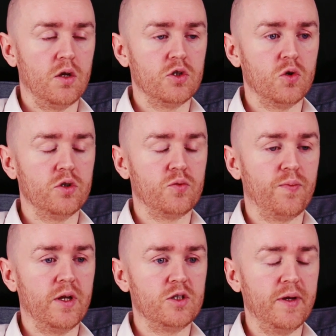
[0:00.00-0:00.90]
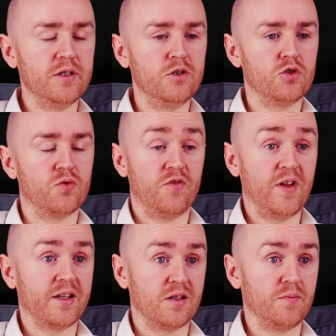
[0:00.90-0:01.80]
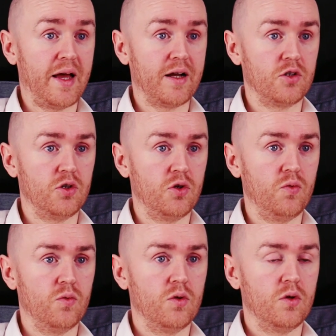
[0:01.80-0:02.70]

So it's basically just reflecting back to you